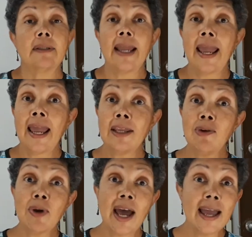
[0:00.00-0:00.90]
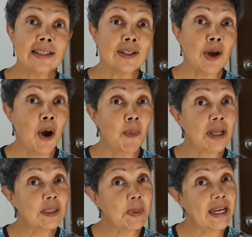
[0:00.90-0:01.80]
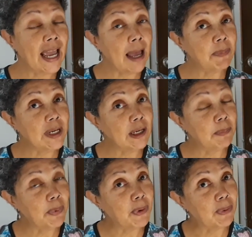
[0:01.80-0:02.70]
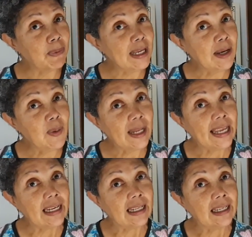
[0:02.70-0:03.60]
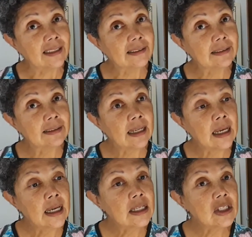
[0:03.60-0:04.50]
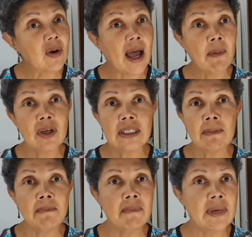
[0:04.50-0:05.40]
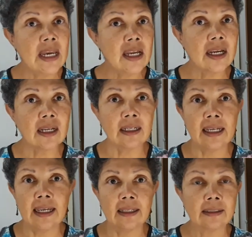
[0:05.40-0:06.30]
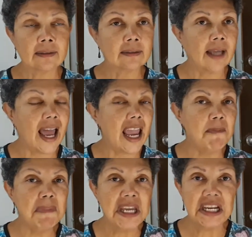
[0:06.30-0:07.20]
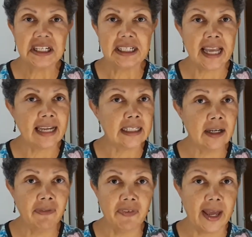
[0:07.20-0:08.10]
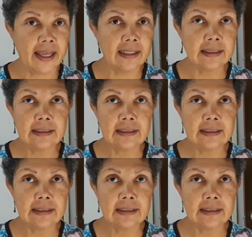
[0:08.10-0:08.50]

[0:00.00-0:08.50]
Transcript: And you guys know what's been happening in Puerto Rico lately. So I immediately identified.